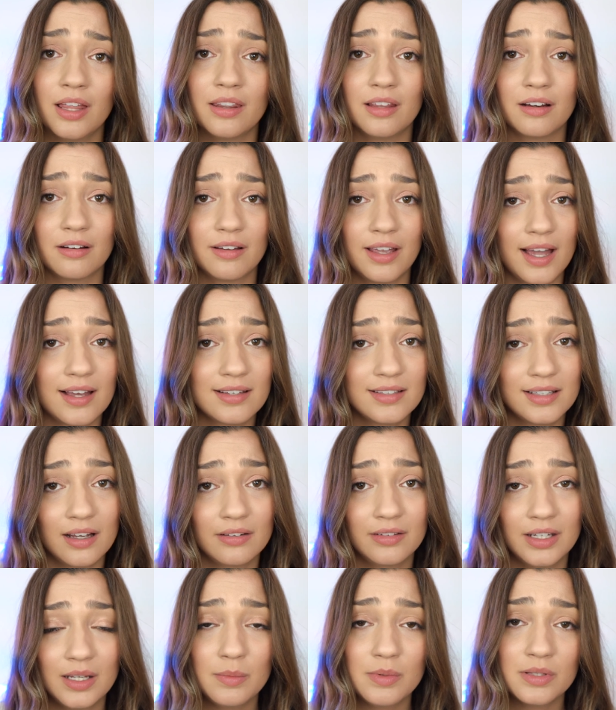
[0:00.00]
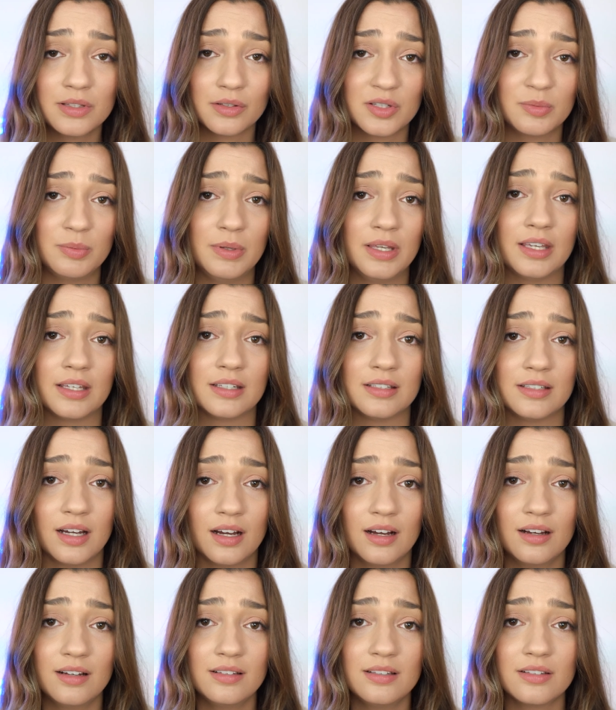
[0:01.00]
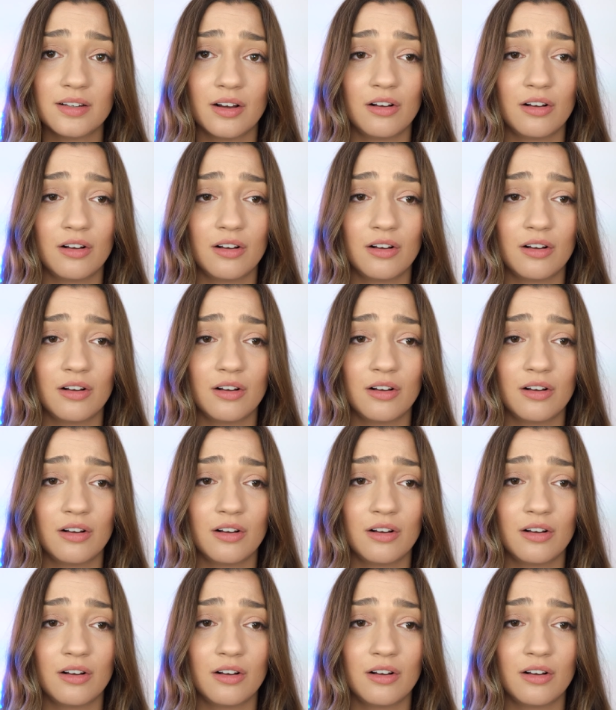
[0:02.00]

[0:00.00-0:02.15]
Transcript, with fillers: They'll cast out demons, they'll speak in tongues,